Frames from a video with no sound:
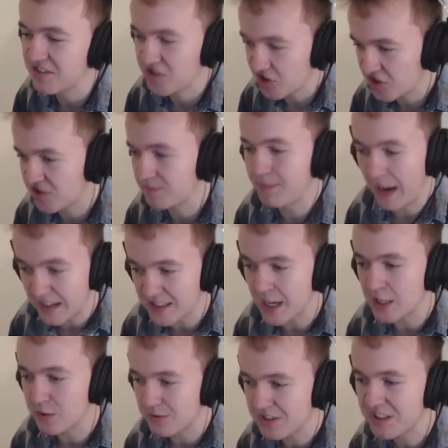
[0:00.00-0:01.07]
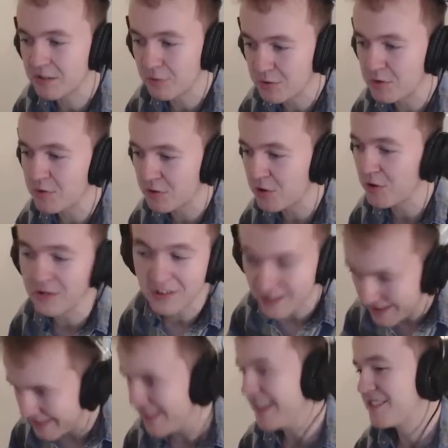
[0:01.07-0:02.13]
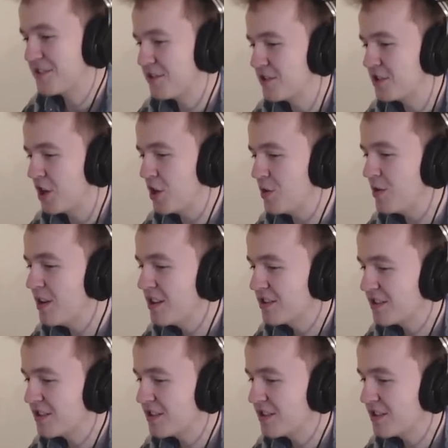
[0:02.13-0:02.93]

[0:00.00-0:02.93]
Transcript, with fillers: Just back down to a single unicorn. That's good too.